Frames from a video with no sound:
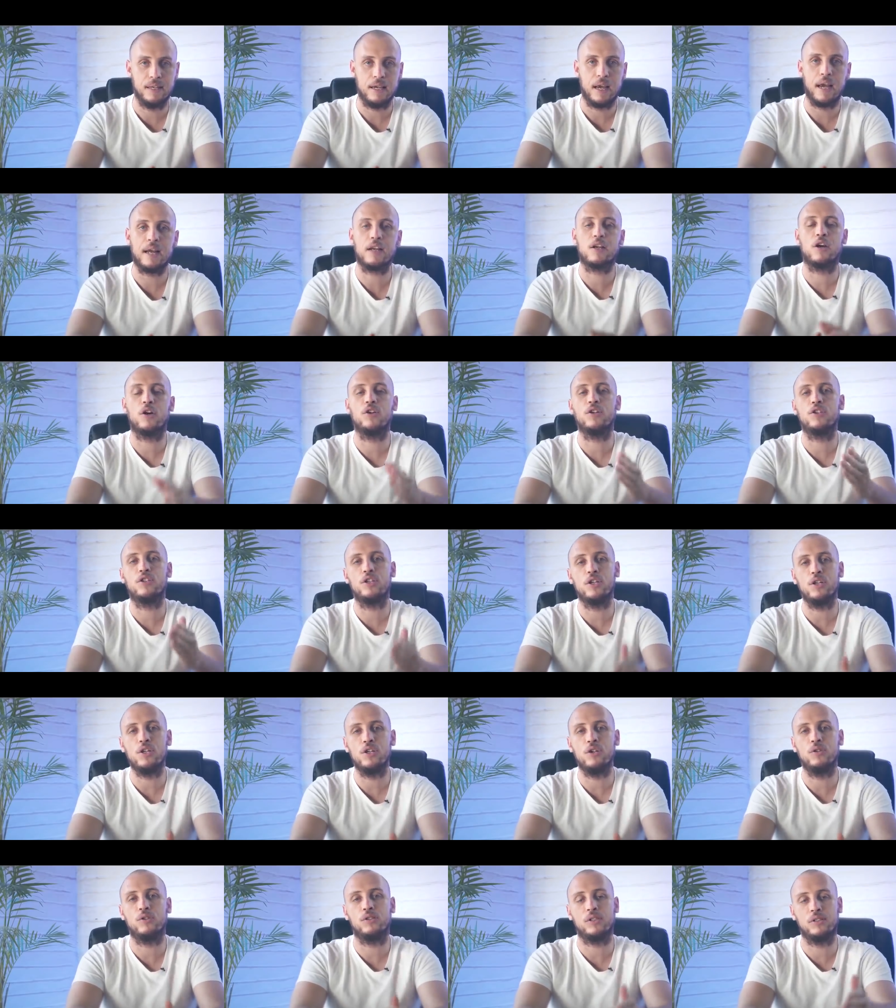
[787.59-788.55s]
and
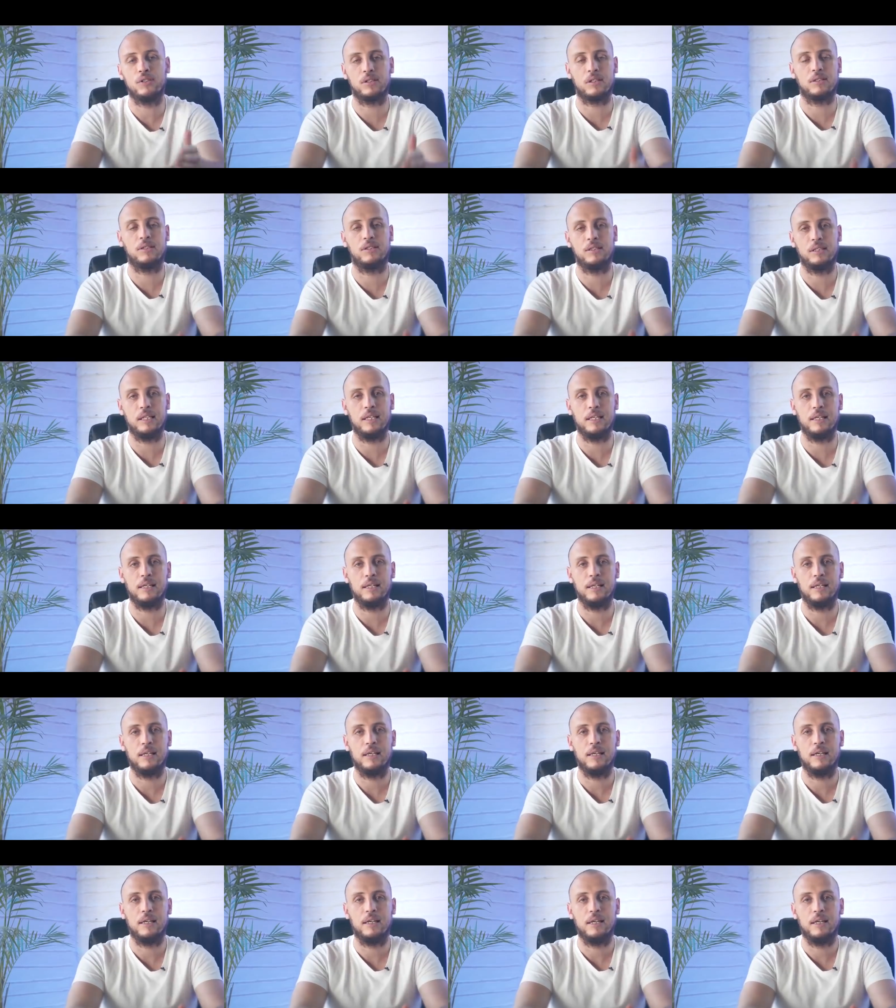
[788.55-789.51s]
continue to succeed
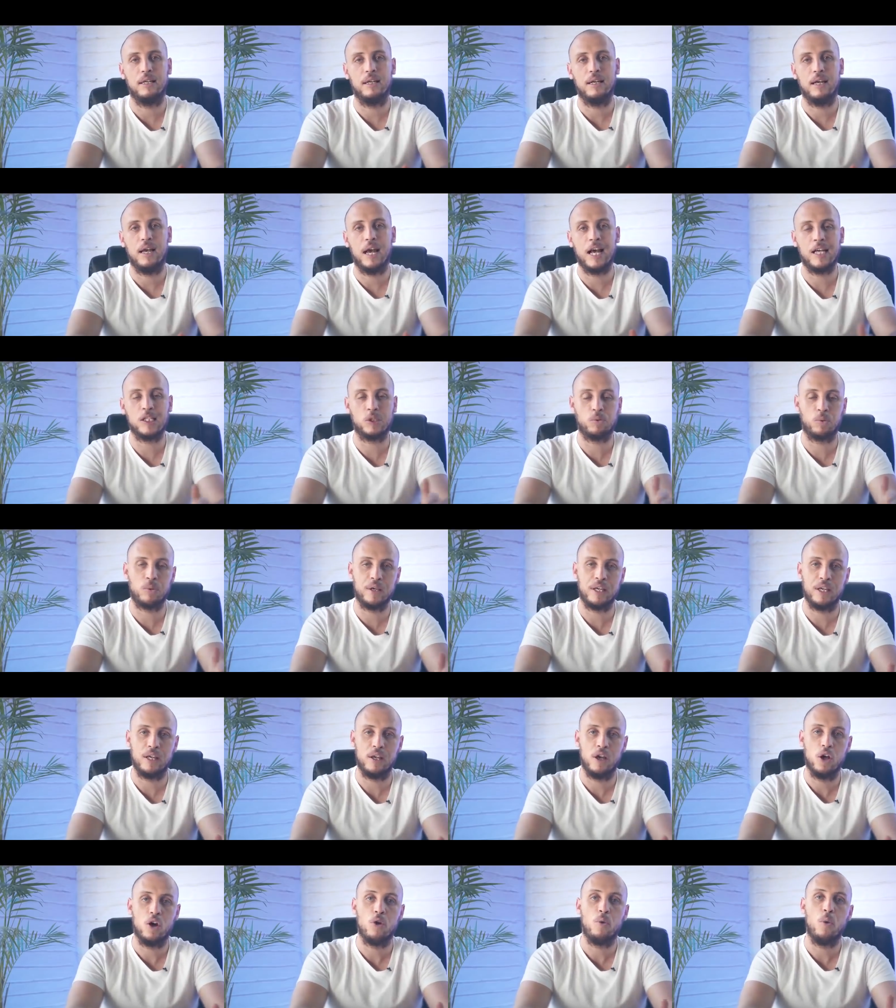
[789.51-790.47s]
as
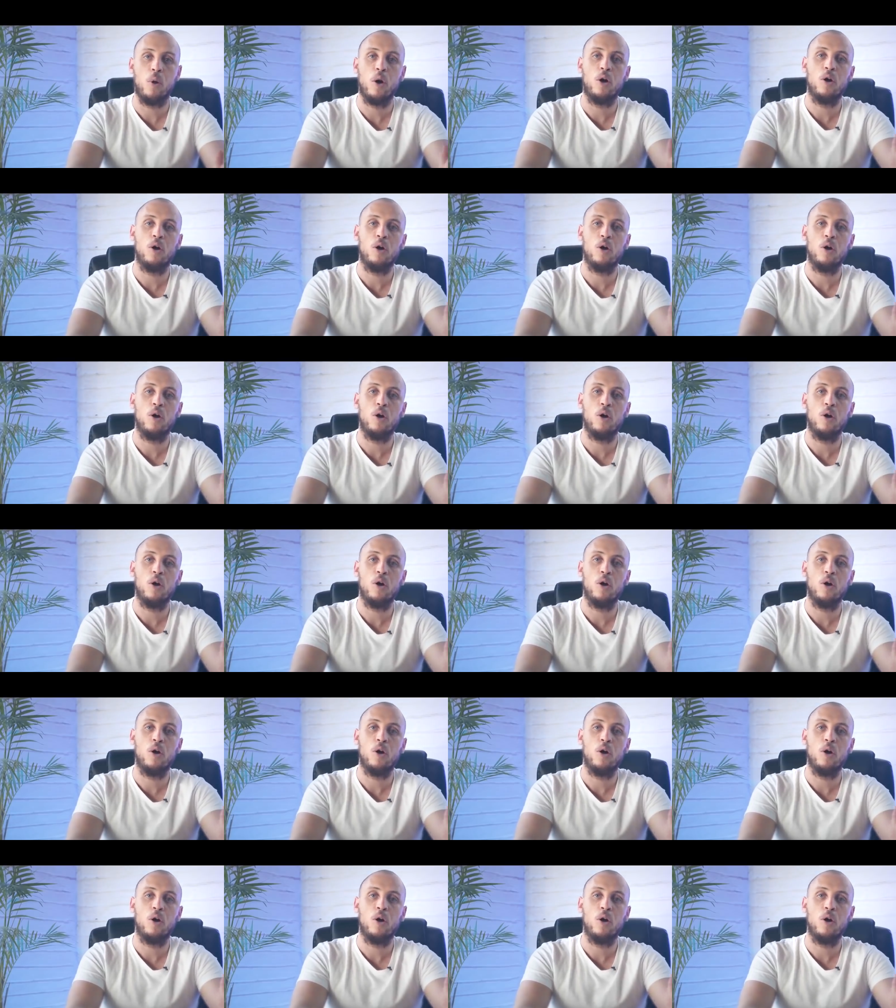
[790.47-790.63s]
we